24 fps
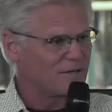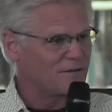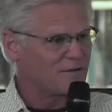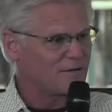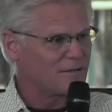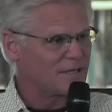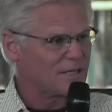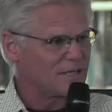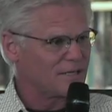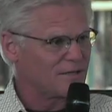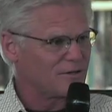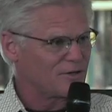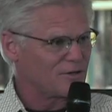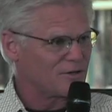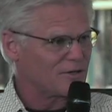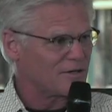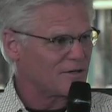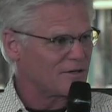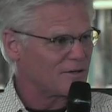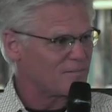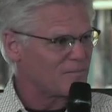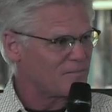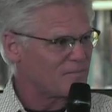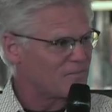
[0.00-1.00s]
in, in
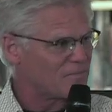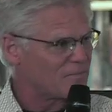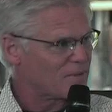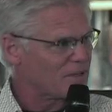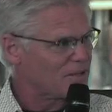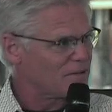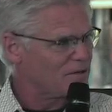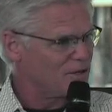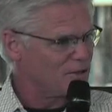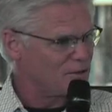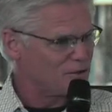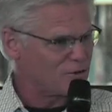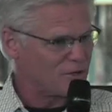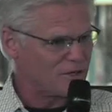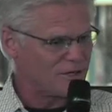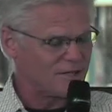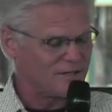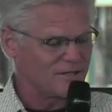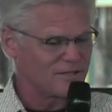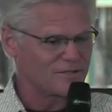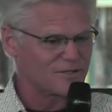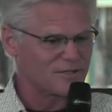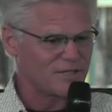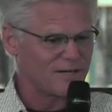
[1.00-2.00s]
Europe, you know,
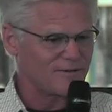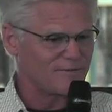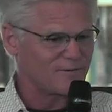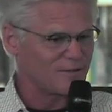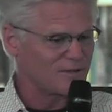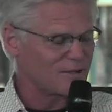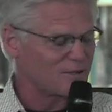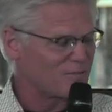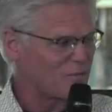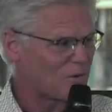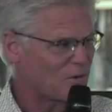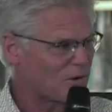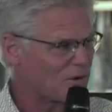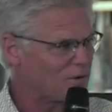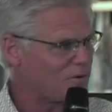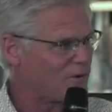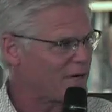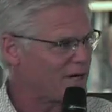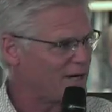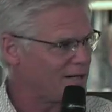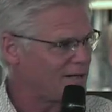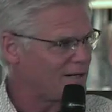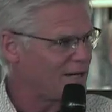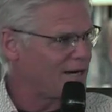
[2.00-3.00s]
drinking is definitely more a
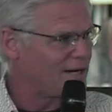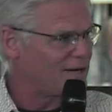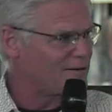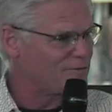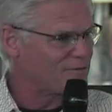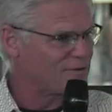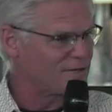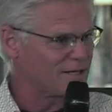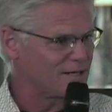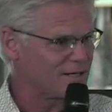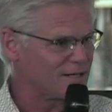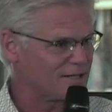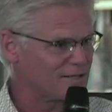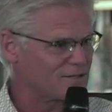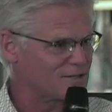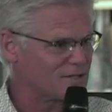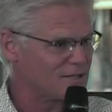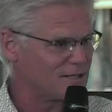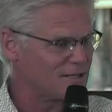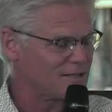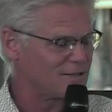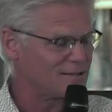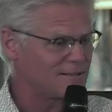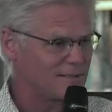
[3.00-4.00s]
way of life than it is
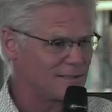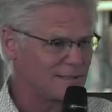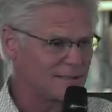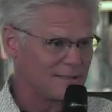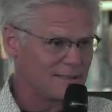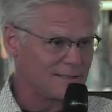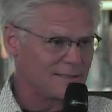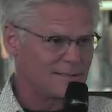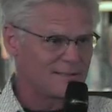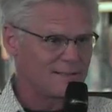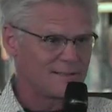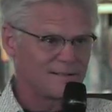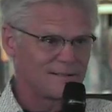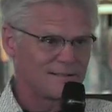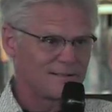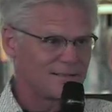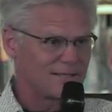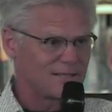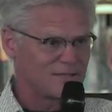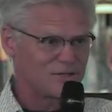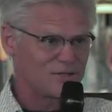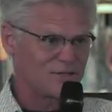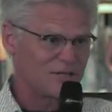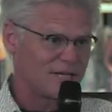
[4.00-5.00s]
a,
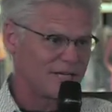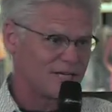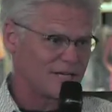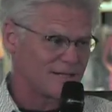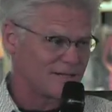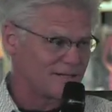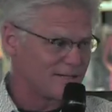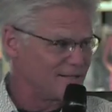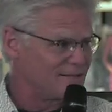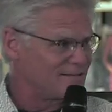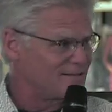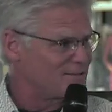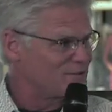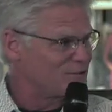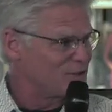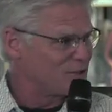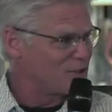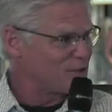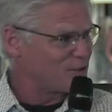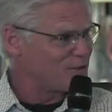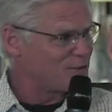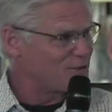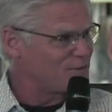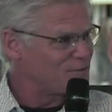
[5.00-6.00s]
a sin,
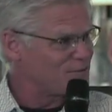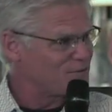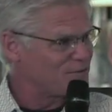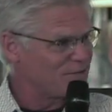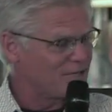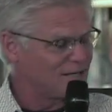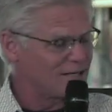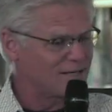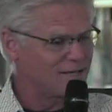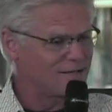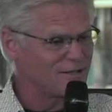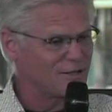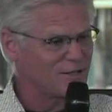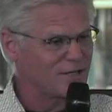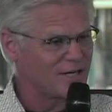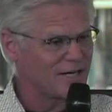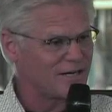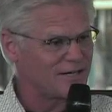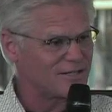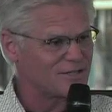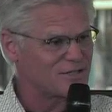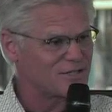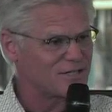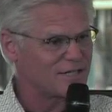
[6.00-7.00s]
you know, like in the
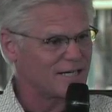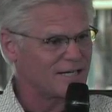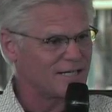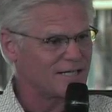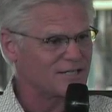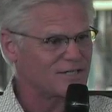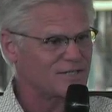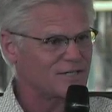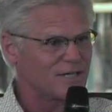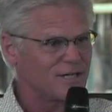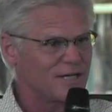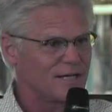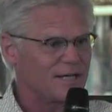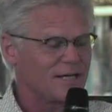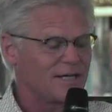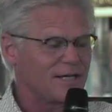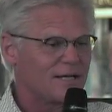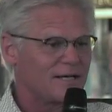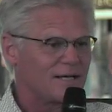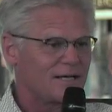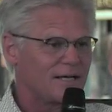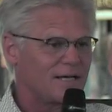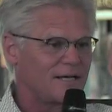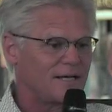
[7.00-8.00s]
United States.
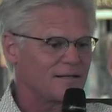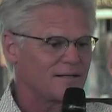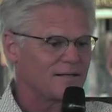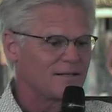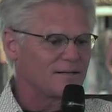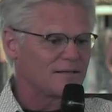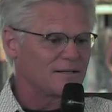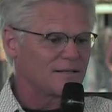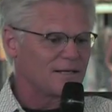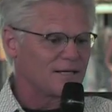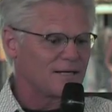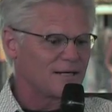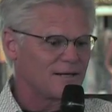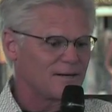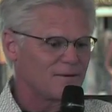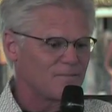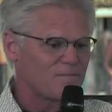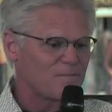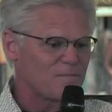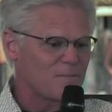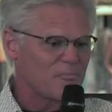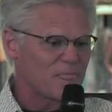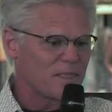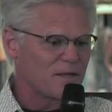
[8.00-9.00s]
And,
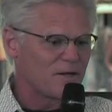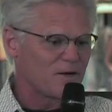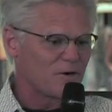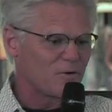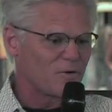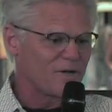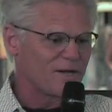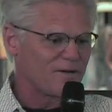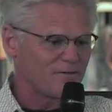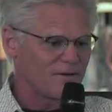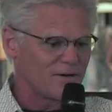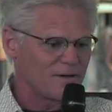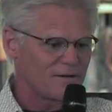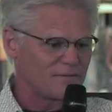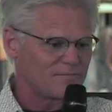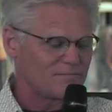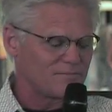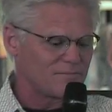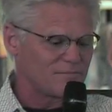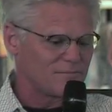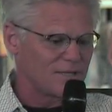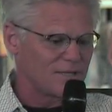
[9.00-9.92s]
um, you know, we have a,